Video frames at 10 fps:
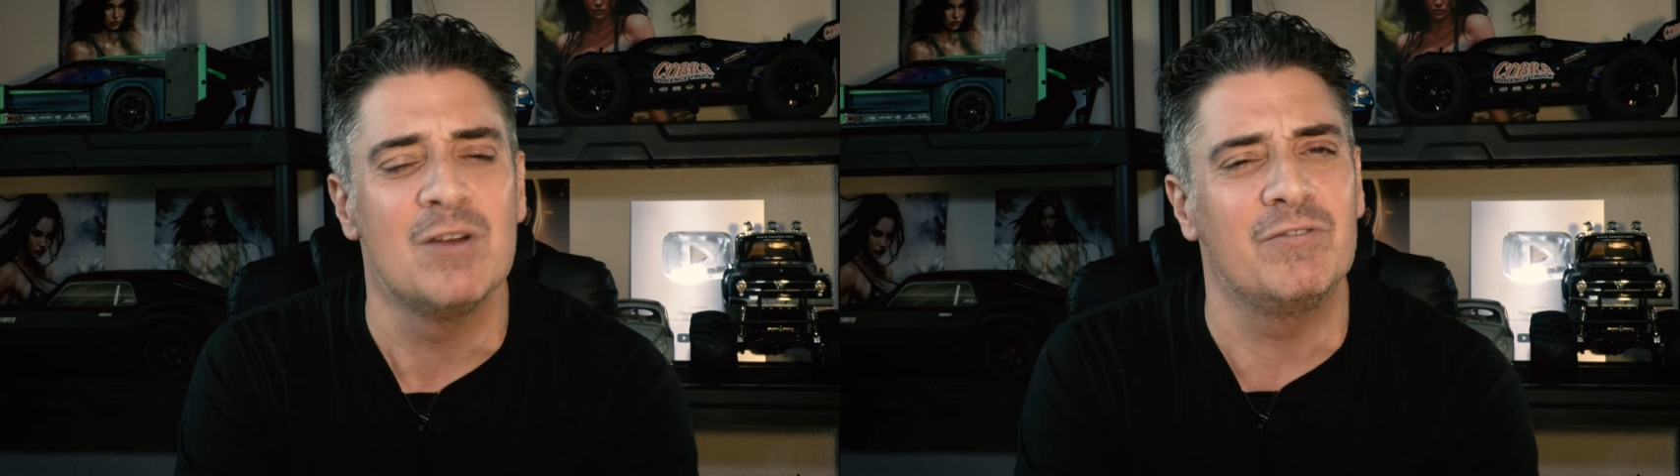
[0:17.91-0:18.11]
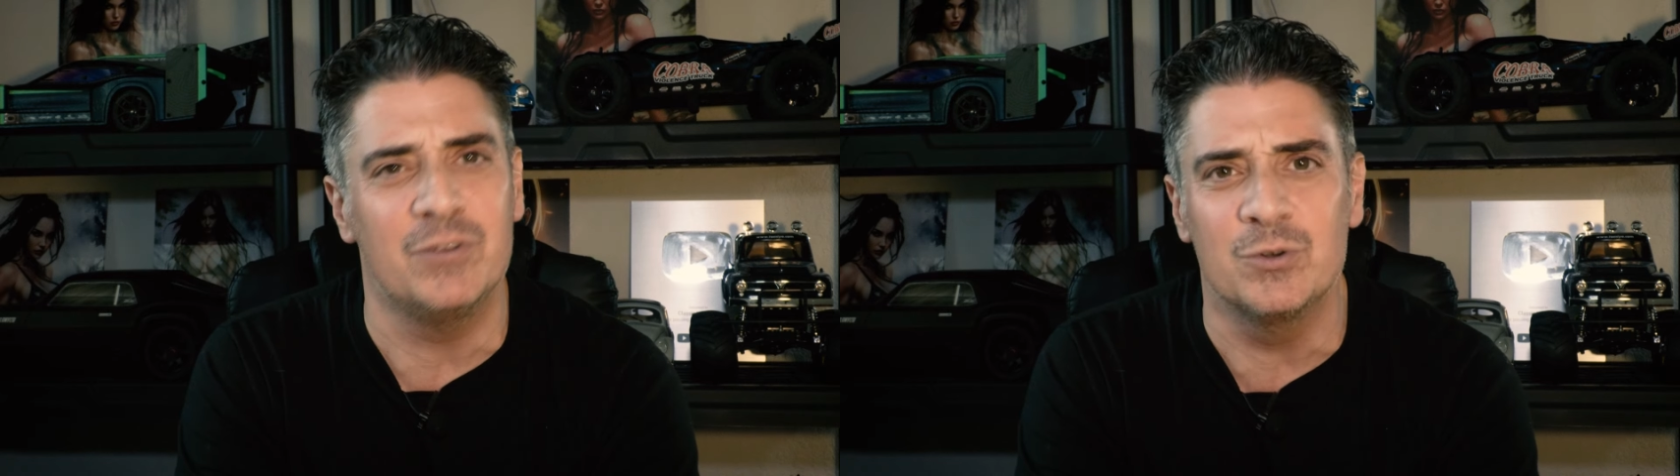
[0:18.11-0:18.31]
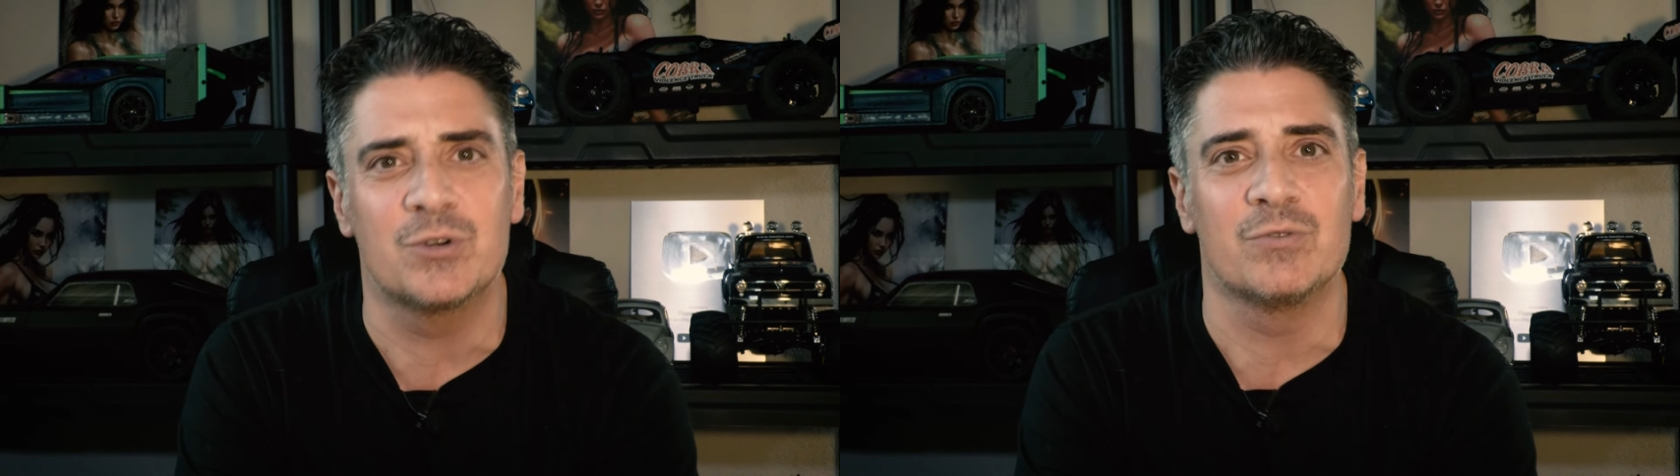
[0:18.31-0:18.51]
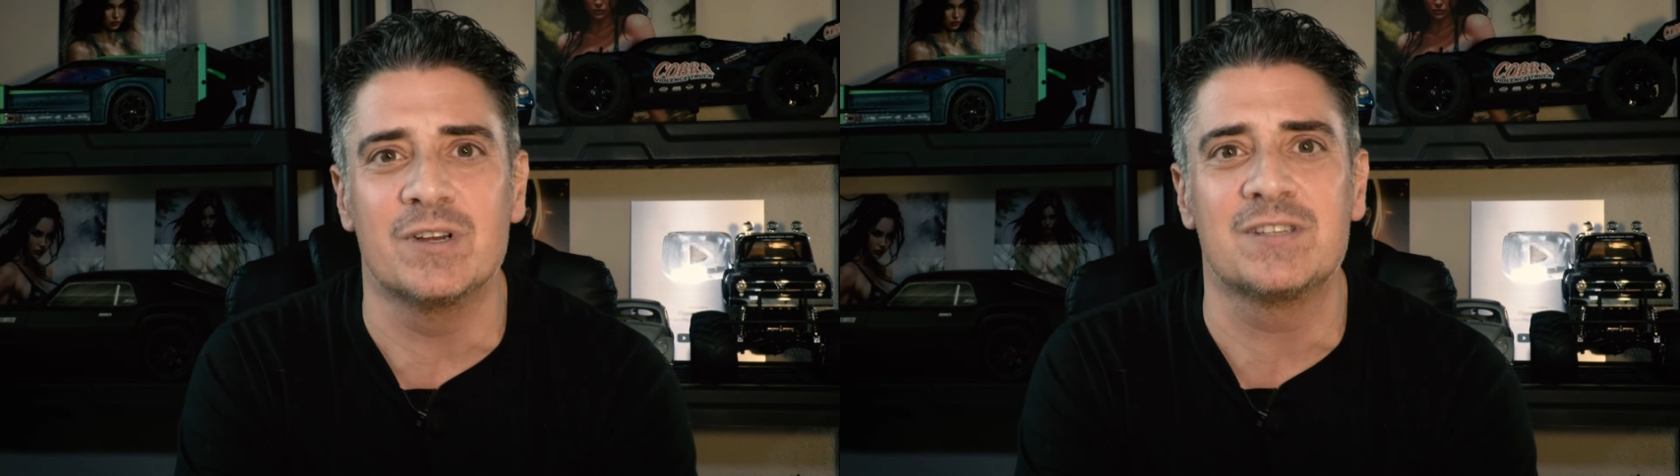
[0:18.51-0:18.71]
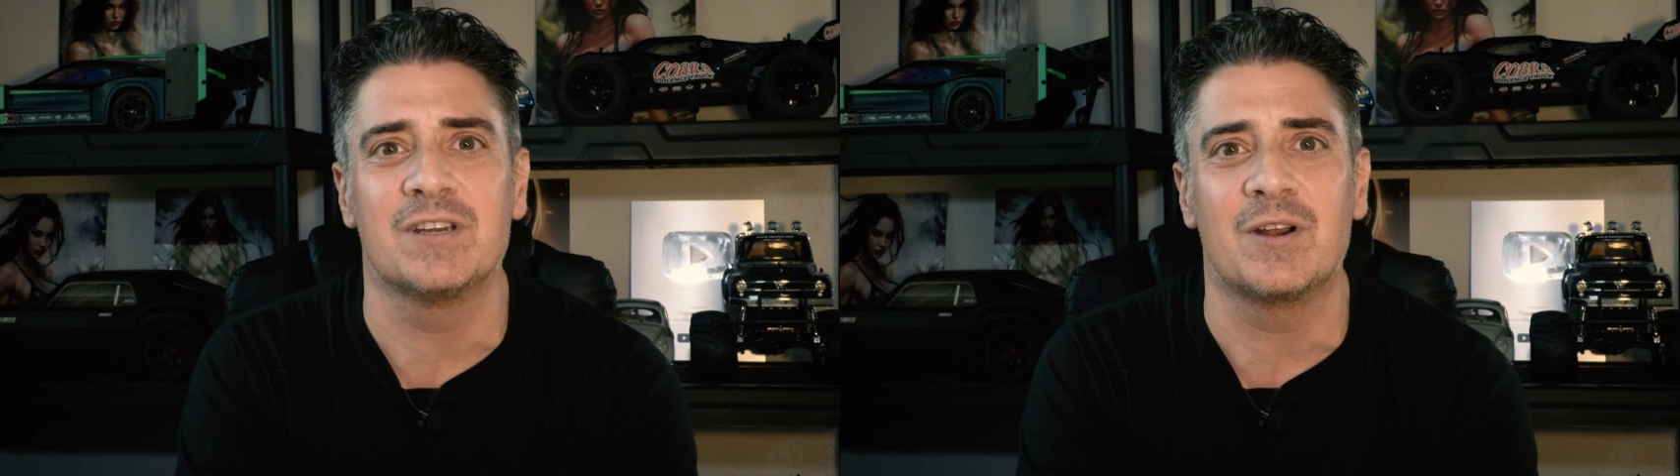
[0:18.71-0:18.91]

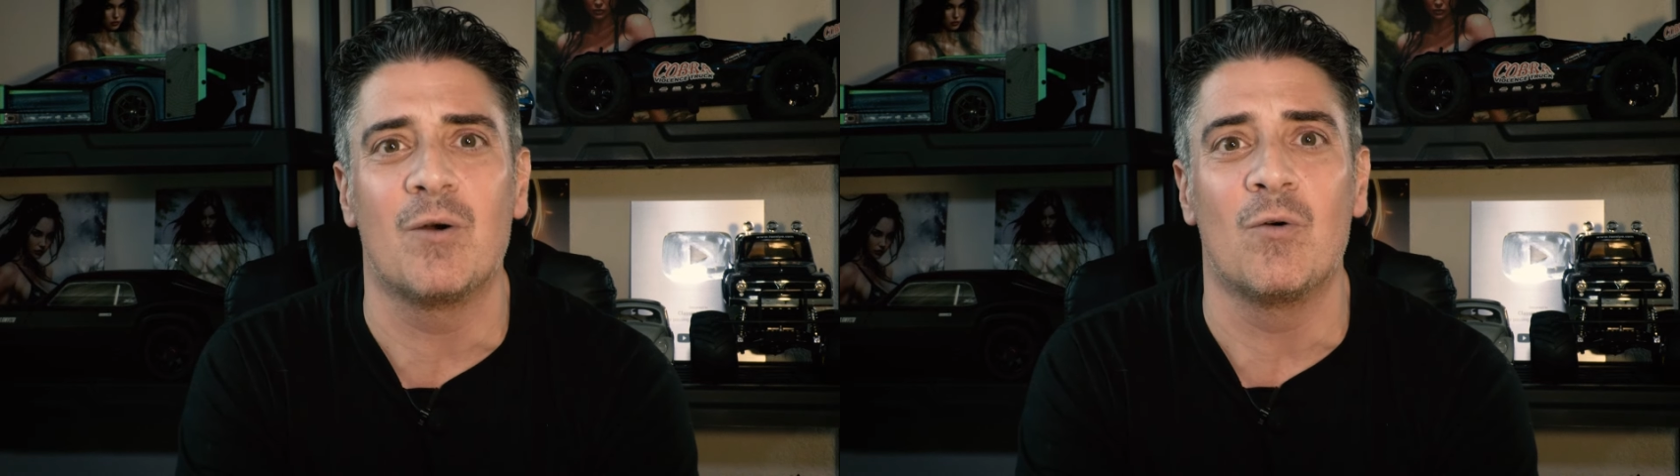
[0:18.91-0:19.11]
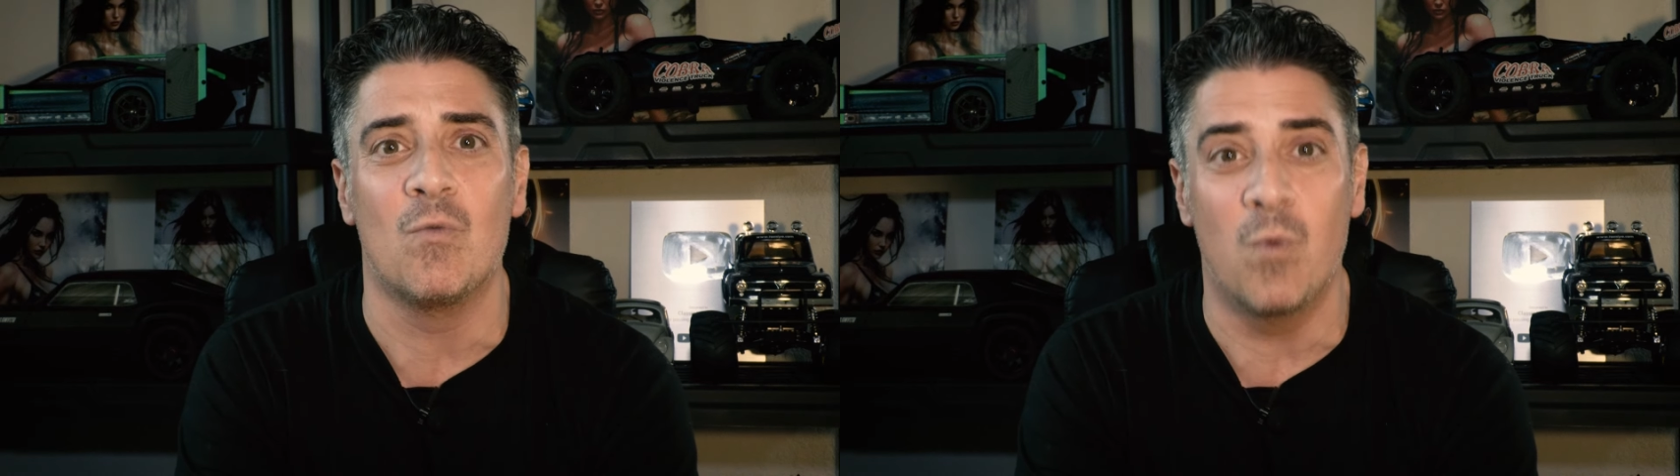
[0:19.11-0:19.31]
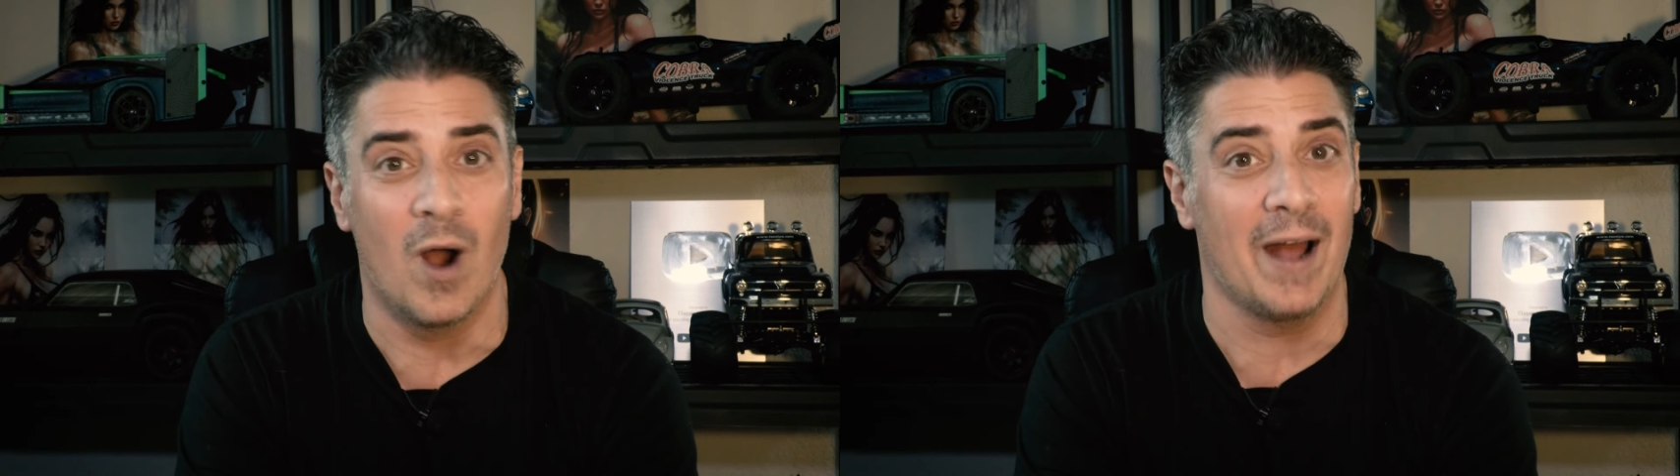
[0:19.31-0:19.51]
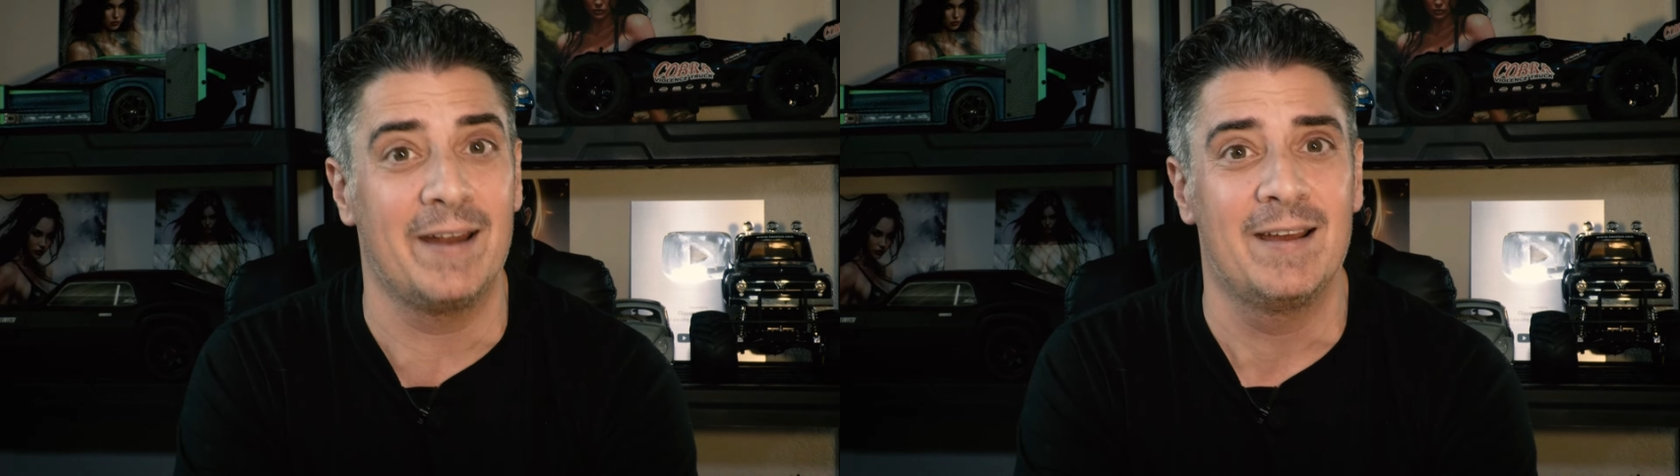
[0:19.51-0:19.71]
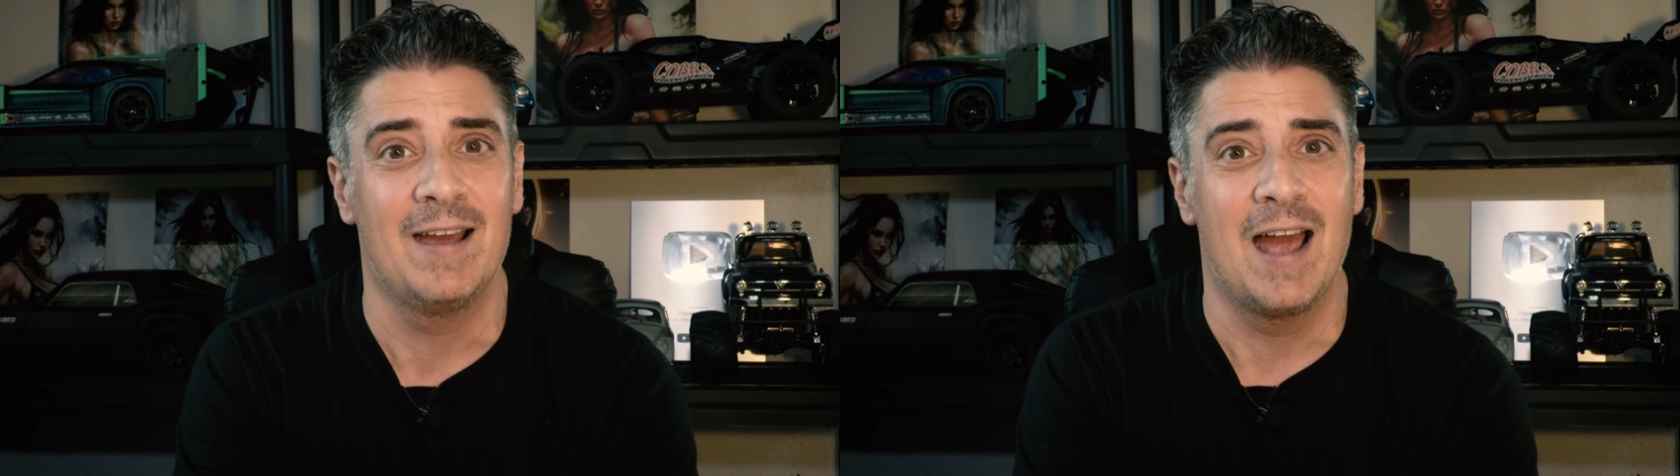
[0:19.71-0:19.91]
futuristic or what?